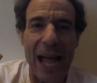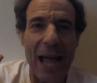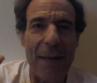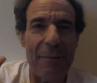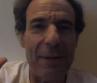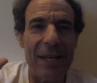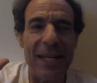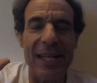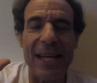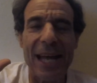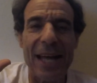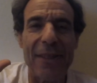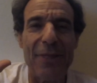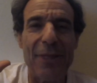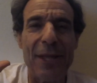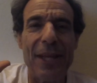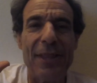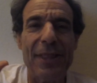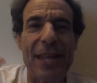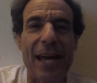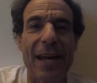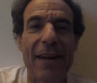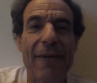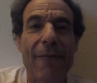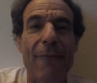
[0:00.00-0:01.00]
I
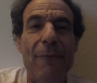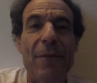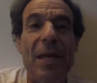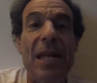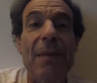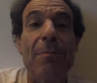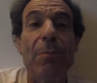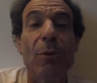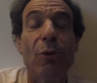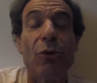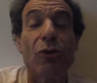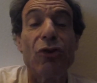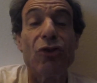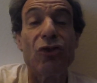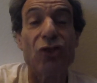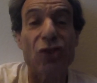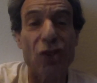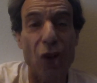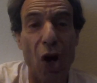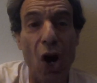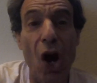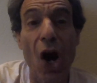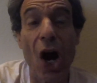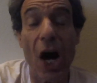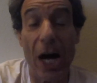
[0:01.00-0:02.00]
think that if people
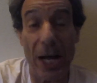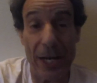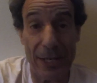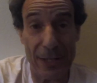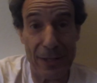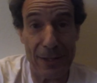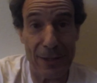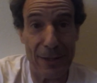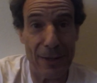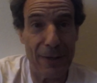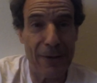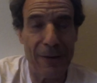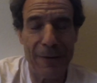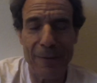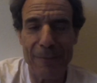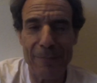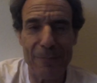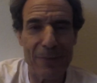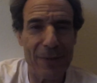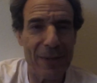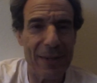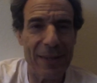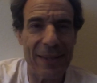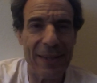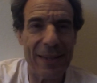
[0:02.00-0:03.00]
saw it,
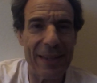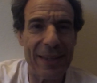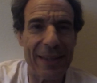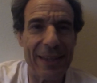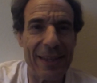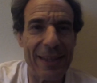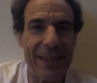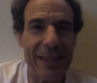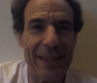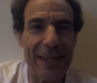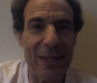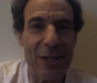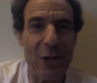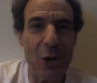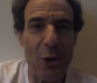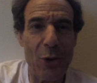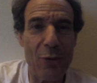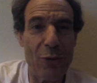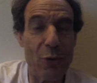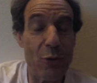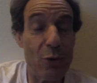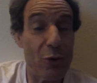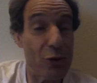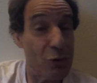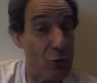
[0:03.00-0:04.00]
if
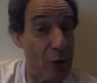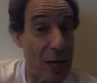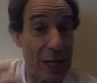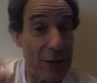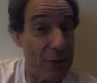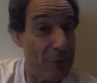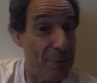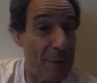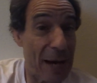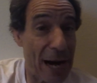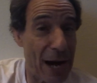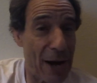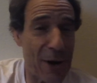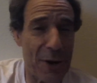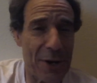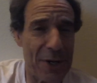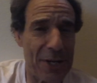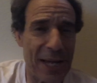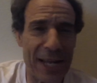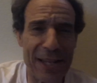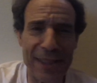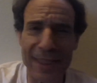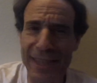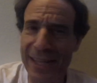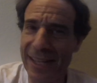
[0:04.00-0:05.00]
it was
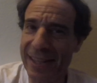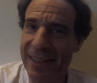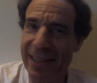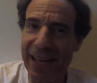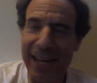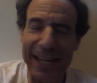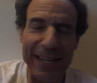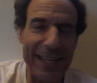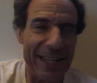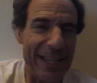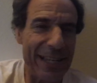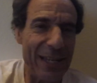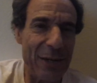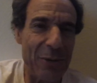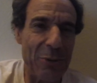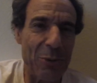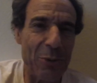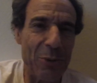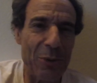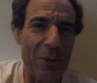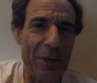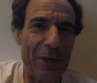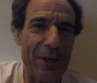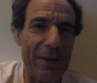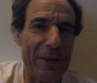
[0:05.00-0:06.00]
transparent, I think that
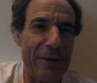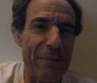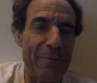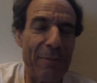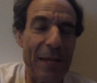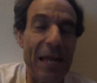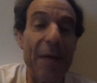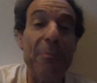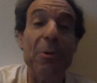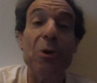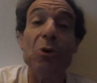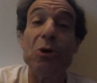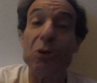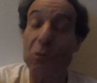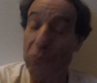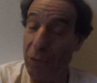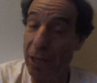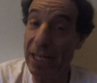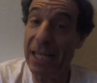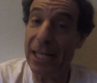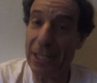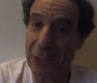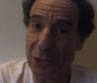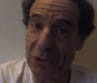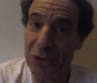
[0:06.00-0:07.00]
people would
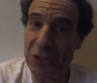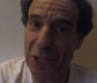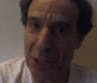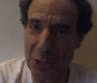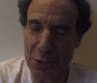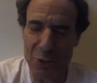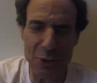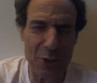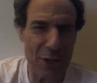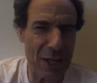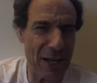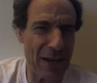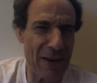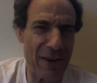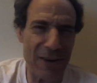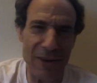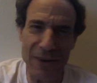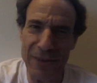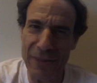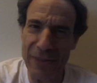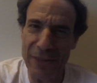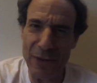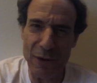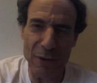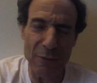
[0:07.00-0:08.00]
reconsider
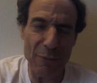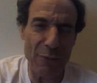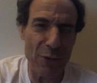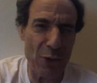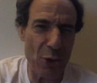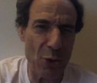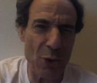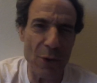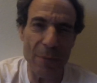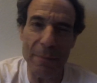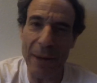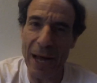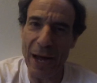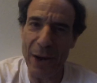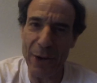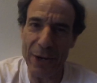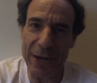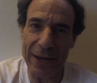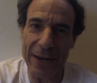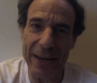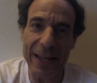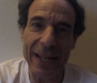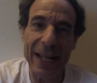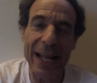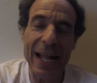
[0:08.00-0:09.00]
their view
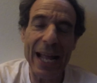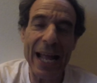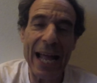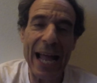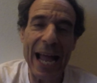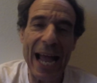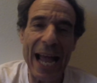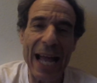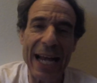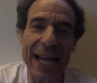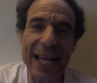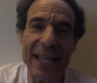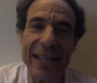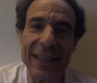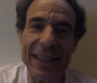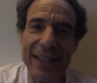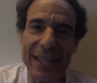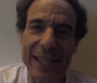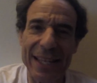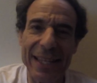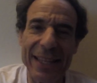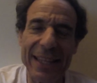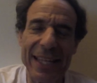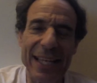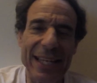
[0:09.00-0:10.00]
about it. And I
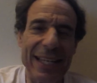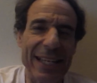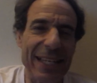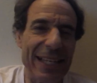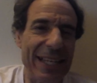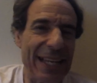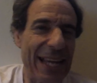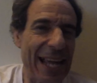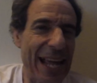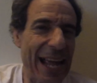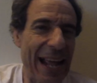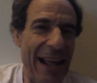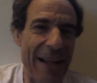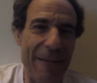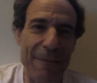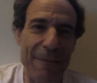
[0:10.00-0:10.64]
think that it